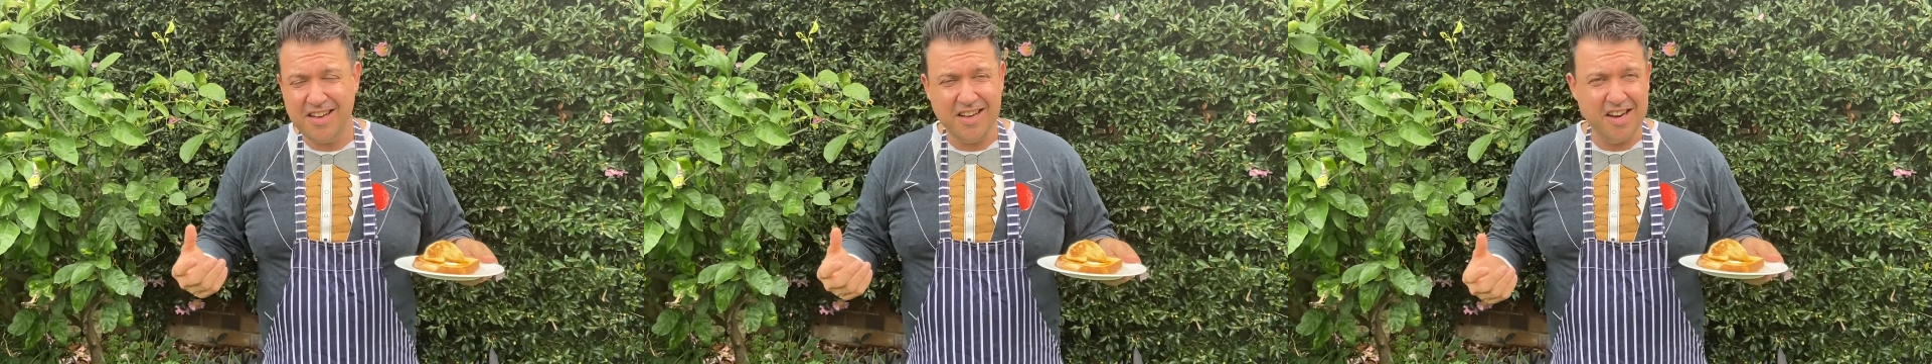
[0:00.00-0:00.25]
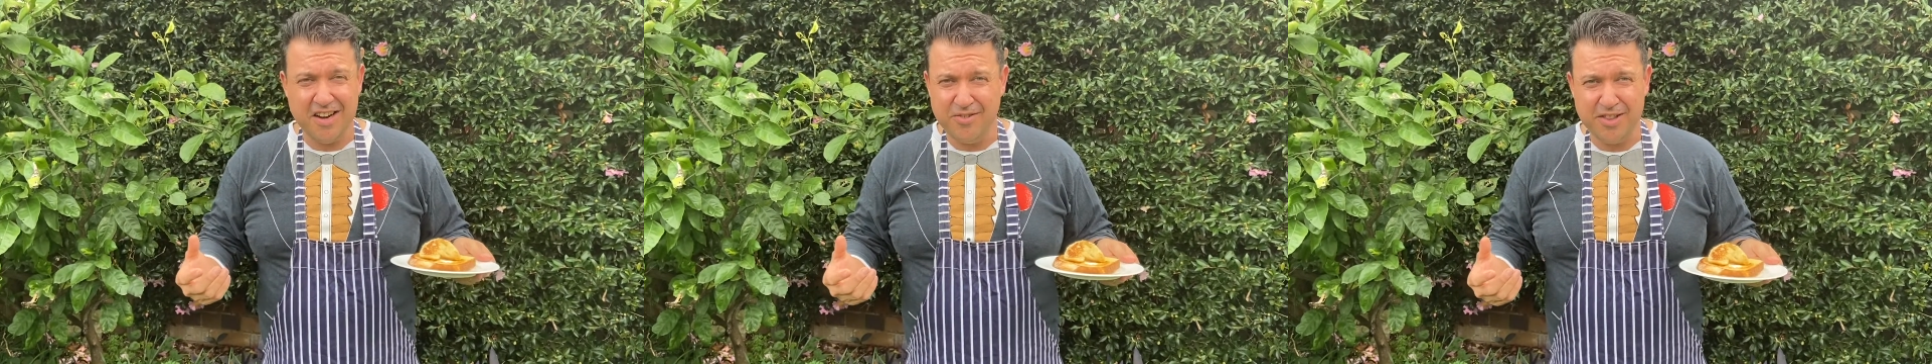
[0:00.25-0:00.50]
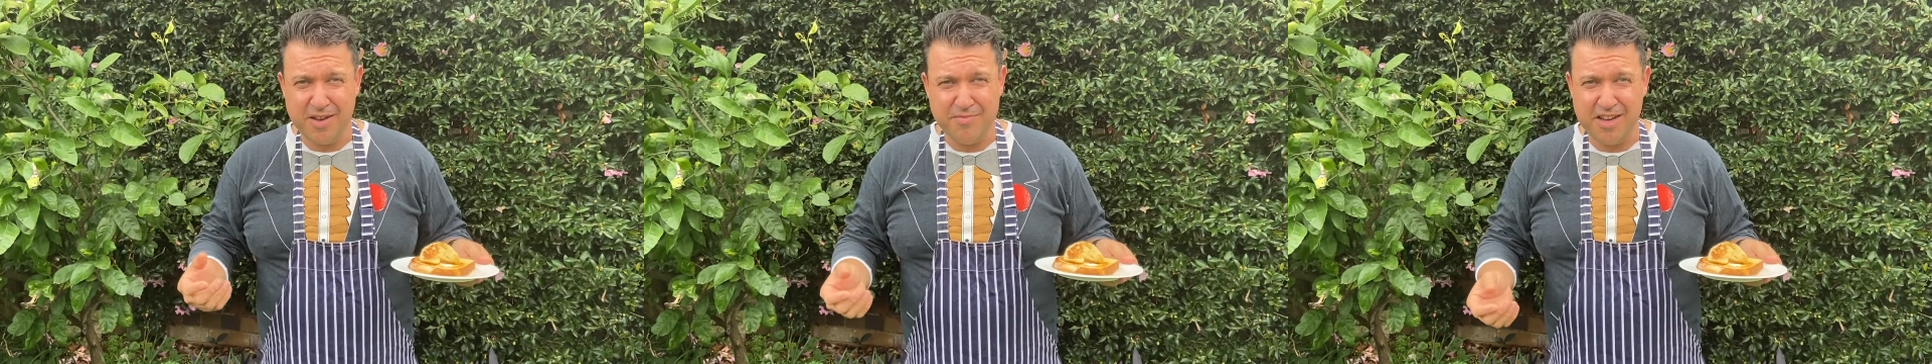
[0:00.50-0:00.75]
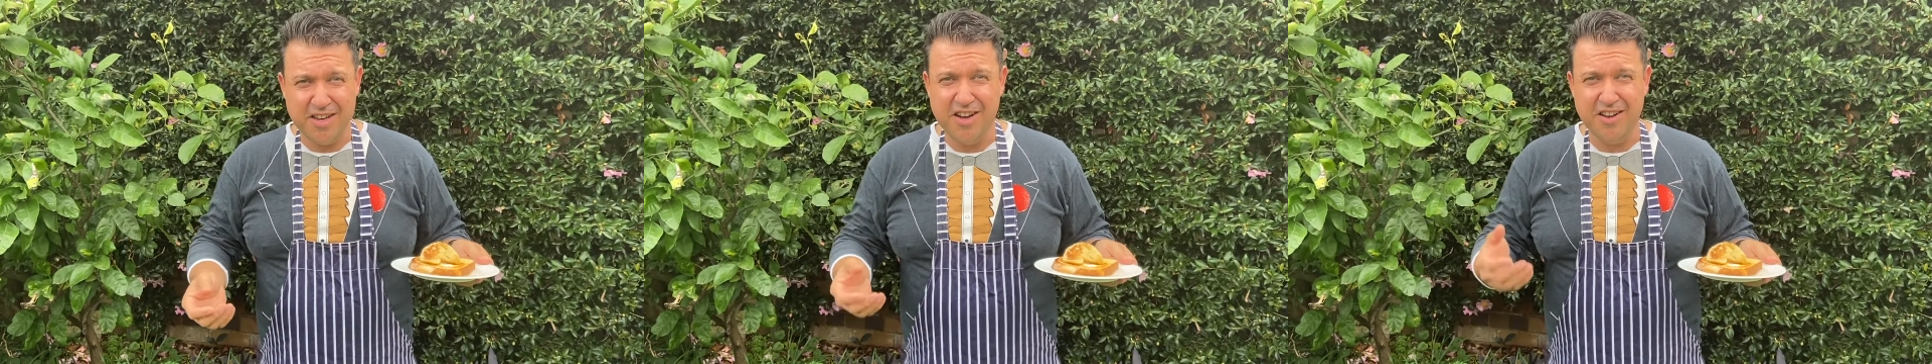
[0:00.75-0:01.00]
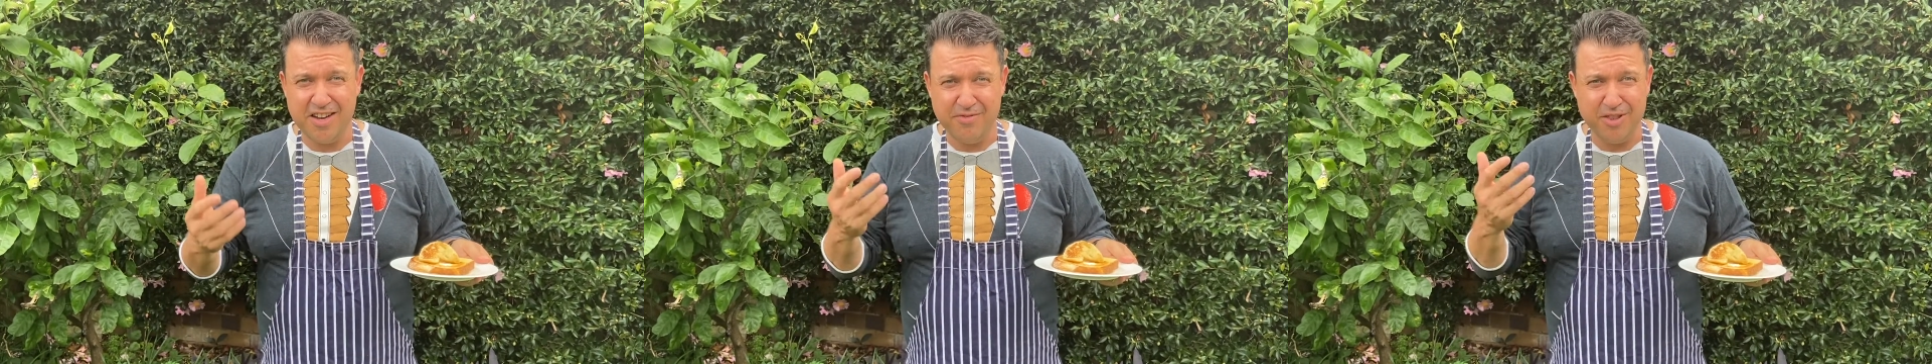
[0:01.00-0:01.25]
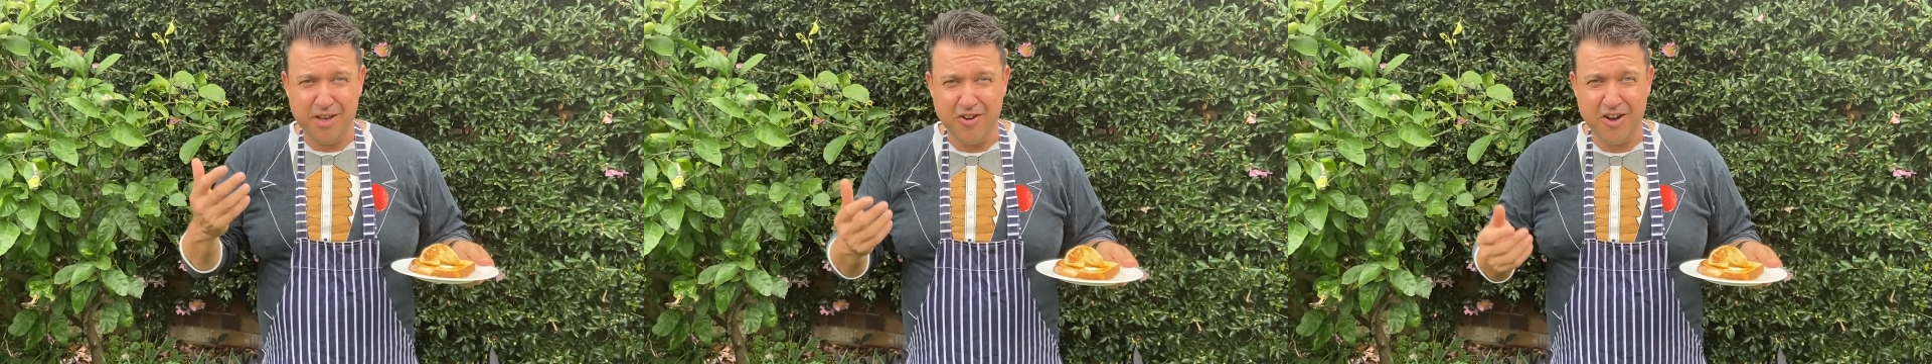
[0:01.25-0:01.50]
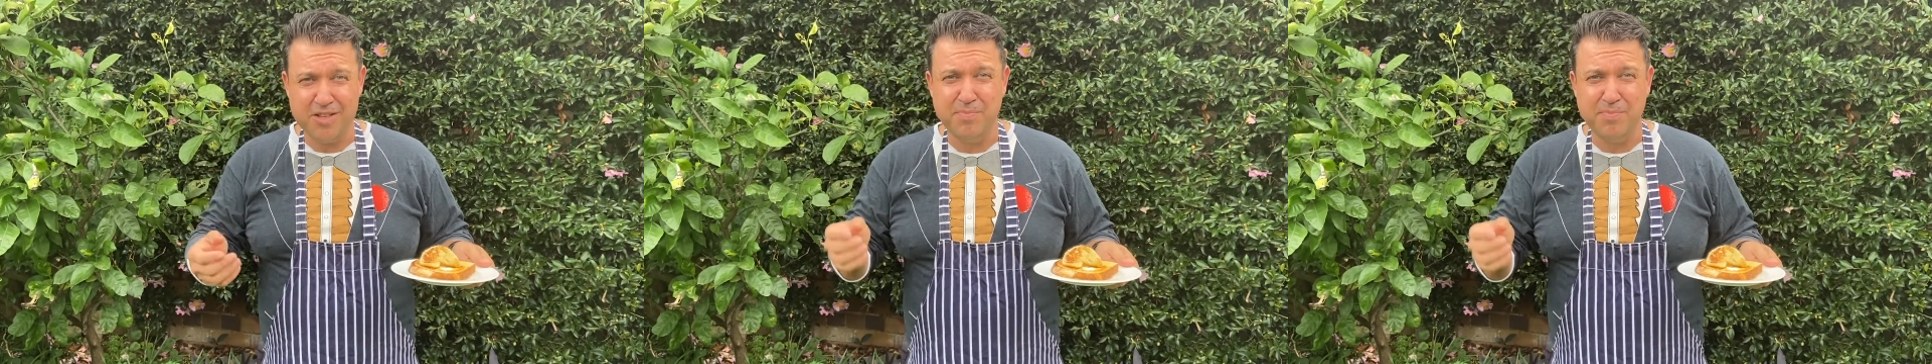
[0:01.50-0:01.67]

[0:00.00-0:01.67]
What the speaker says: I don't know what they mean. You don't eat with your eyes.